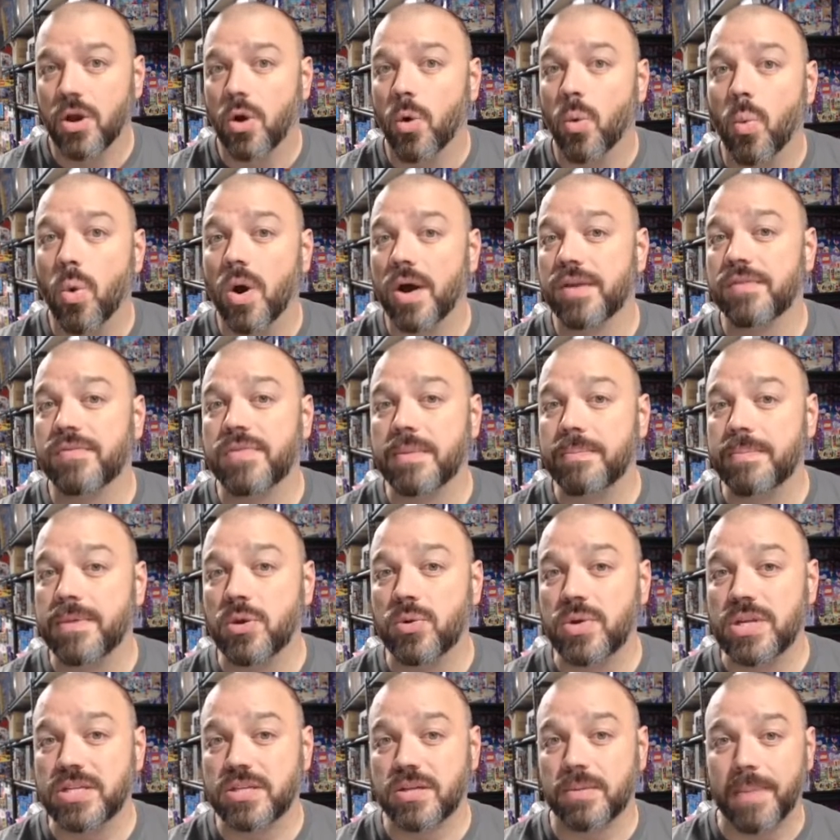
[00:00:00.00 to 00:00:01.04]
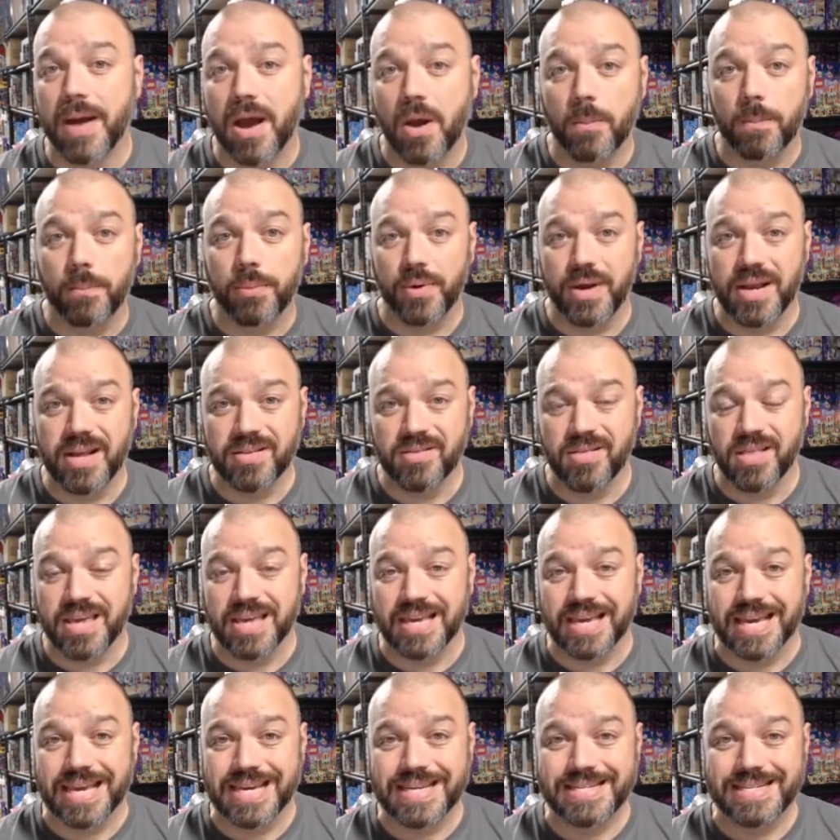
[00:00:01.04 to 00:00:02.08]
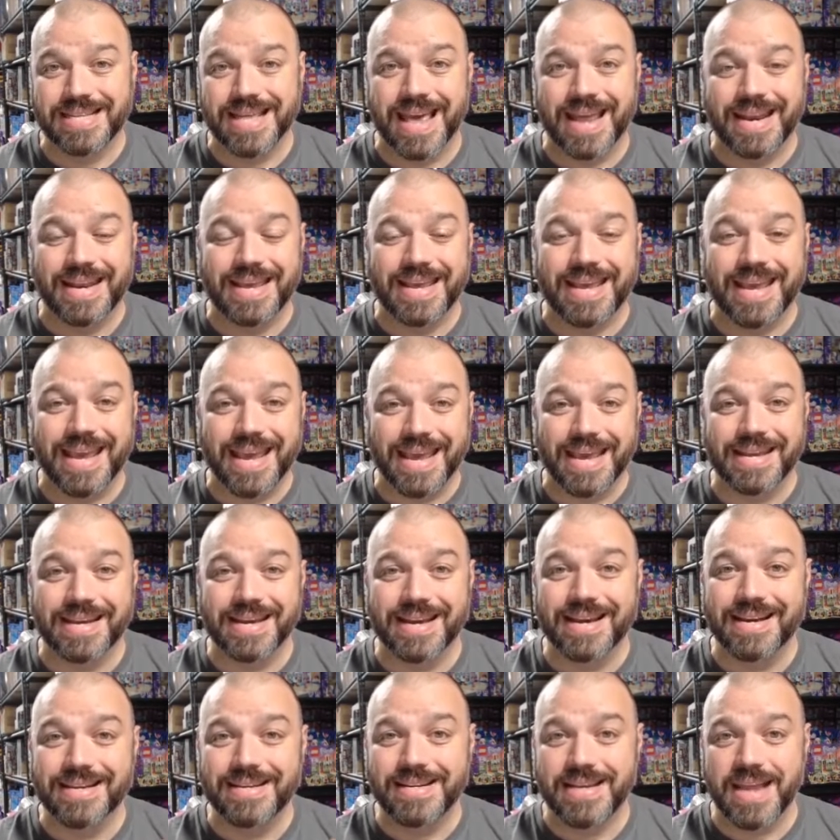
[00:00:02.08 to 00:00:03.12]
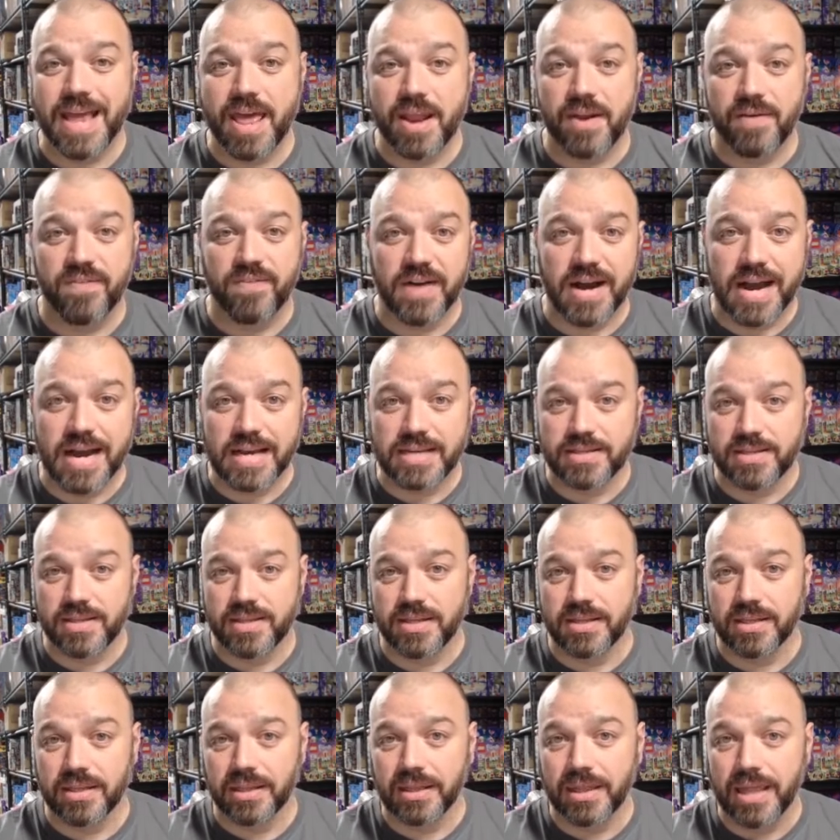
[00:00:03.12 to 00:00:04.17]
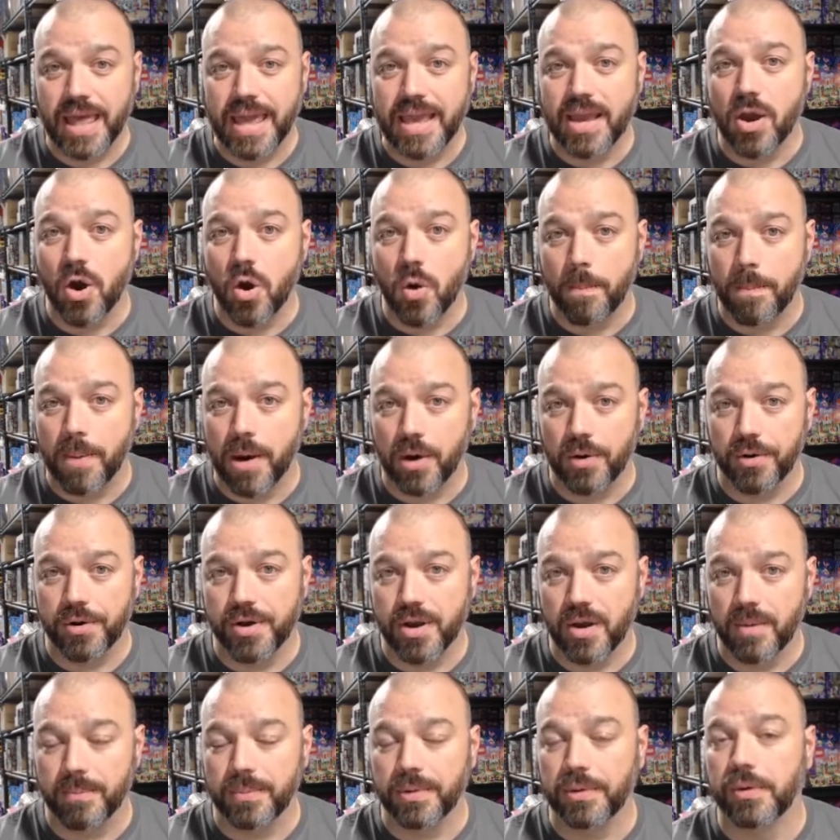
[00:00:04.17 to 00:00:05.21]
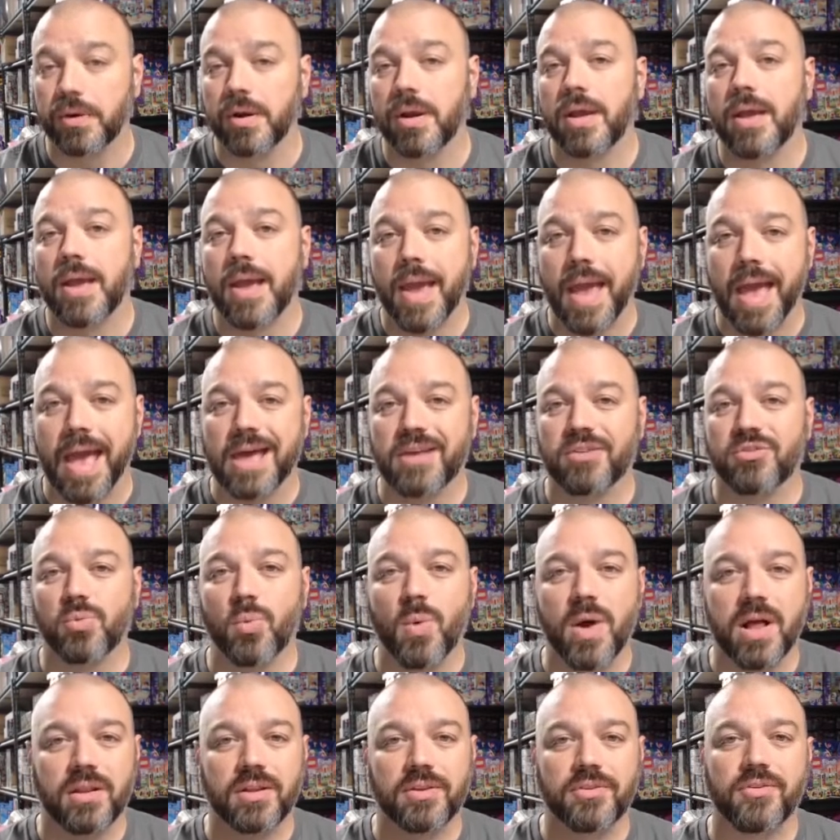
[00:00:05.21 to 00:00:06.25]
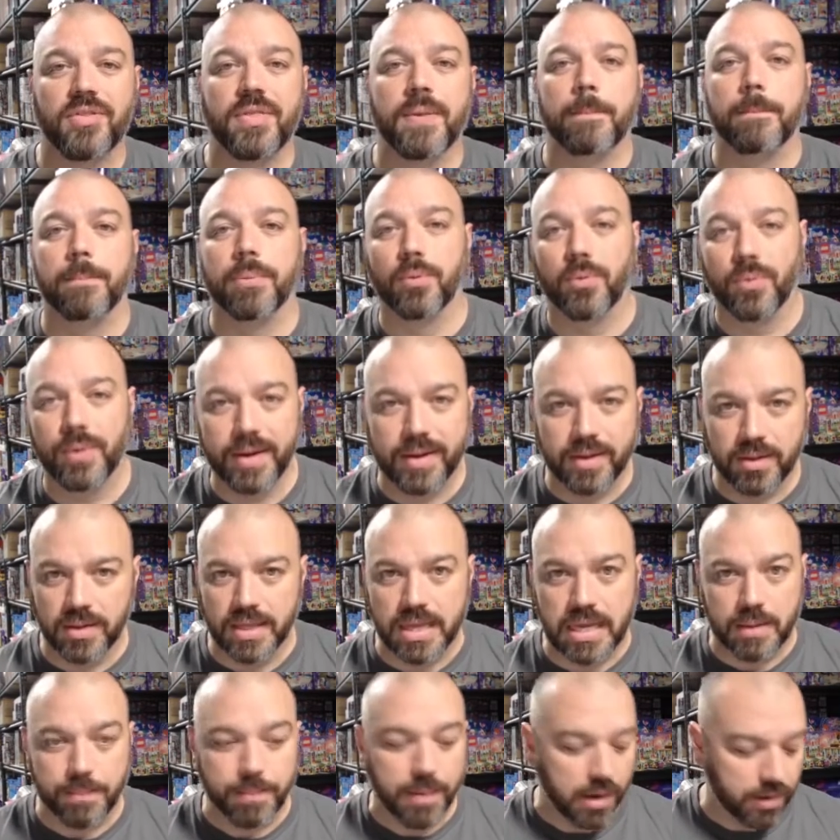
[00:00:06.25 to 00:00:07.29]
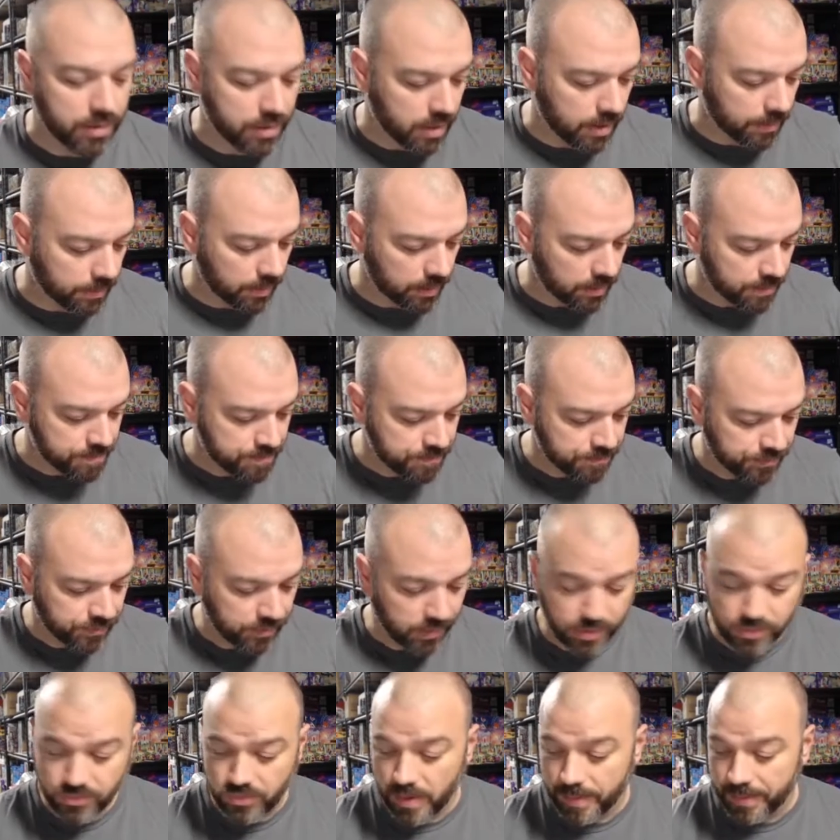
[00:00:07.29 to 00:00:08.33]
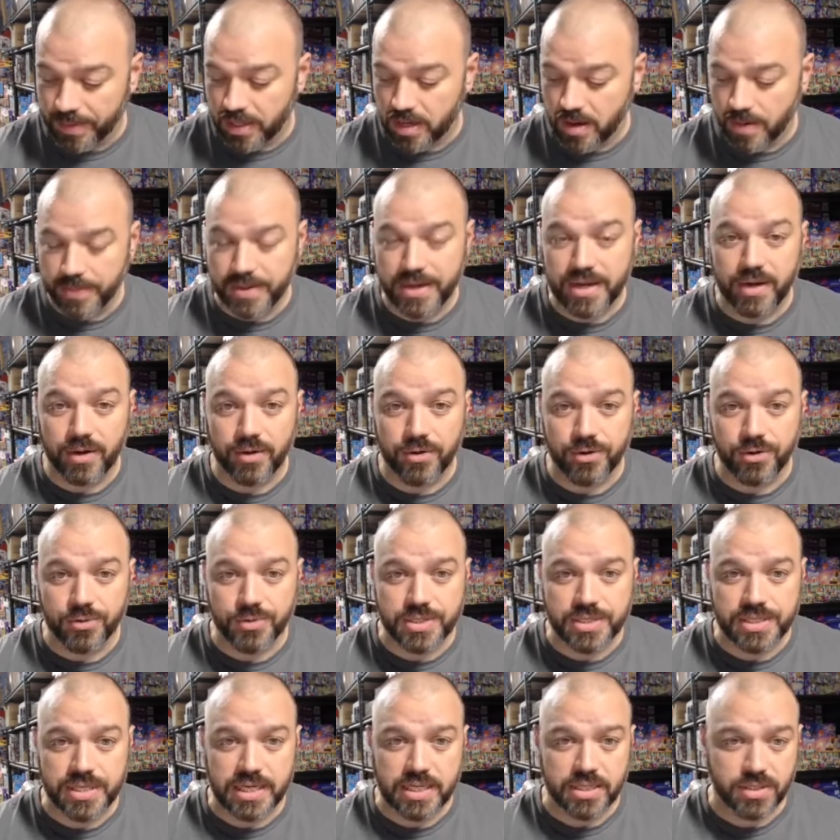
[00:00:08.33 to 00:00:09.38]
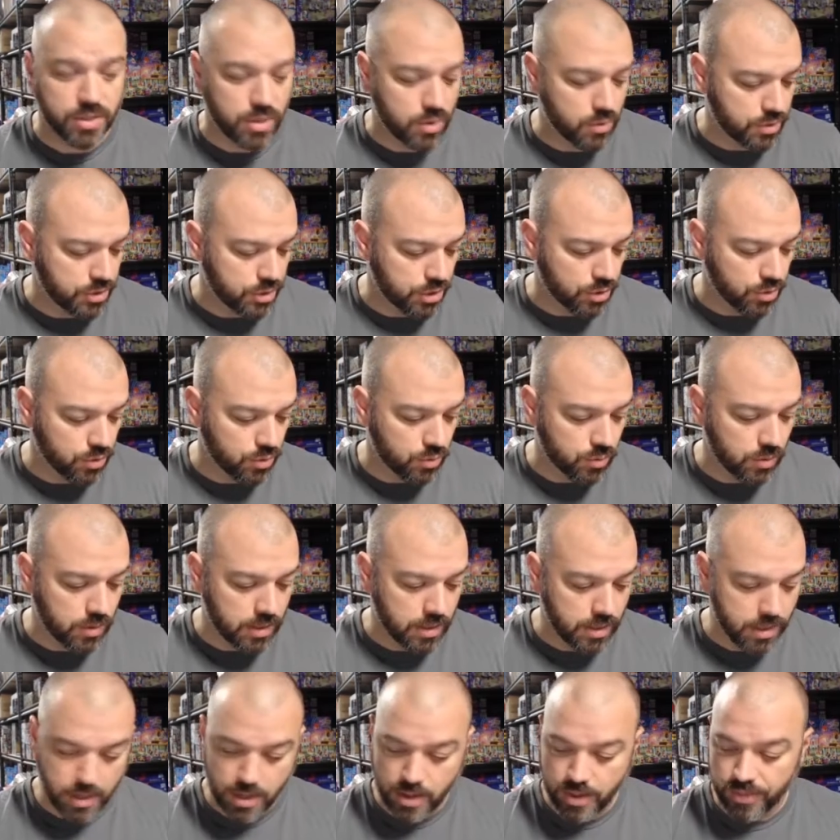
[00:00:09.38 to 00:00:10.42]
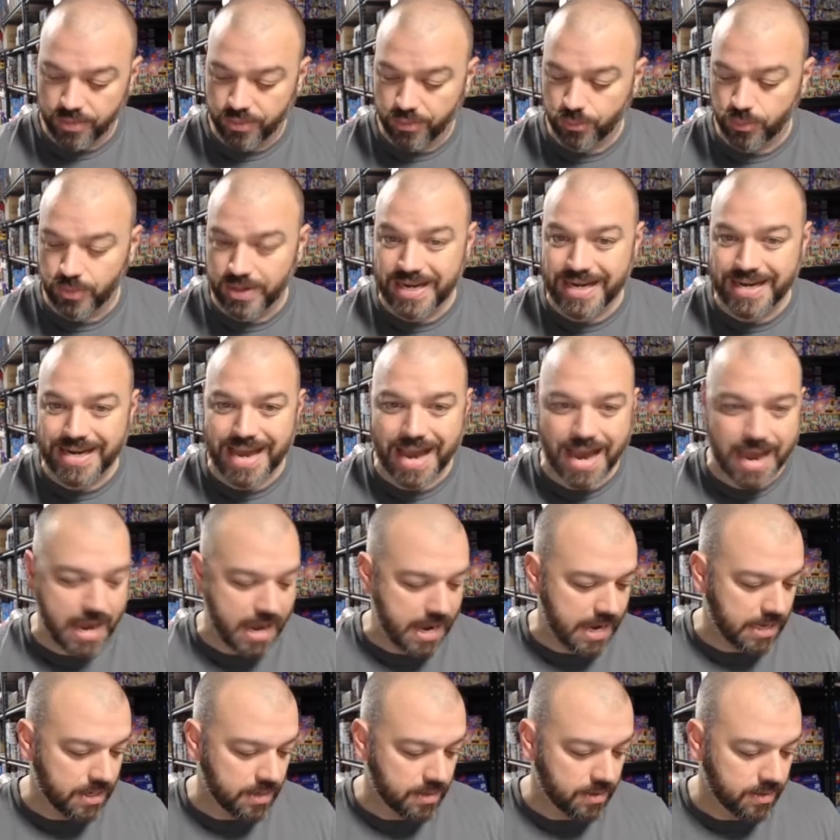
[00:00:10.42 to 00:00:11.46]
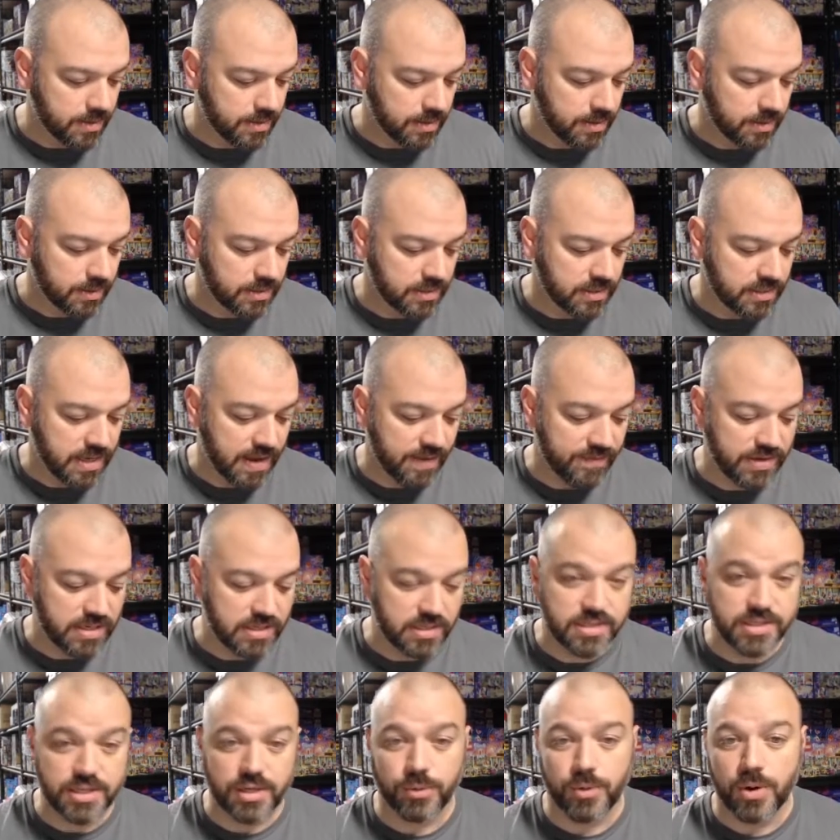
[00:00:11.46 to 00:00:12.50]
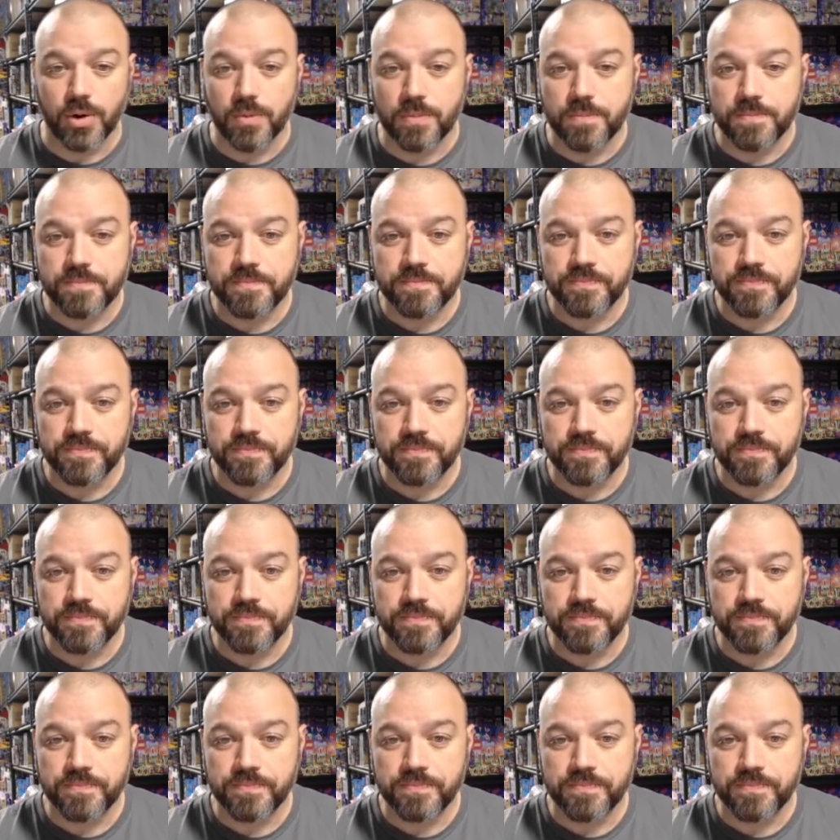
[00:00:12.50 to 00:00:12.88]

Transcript: One of the beauties about Bricklink is that it identifies the Lego part number as well as the Bricklink part number. So I'm going to come in here and do 6023970.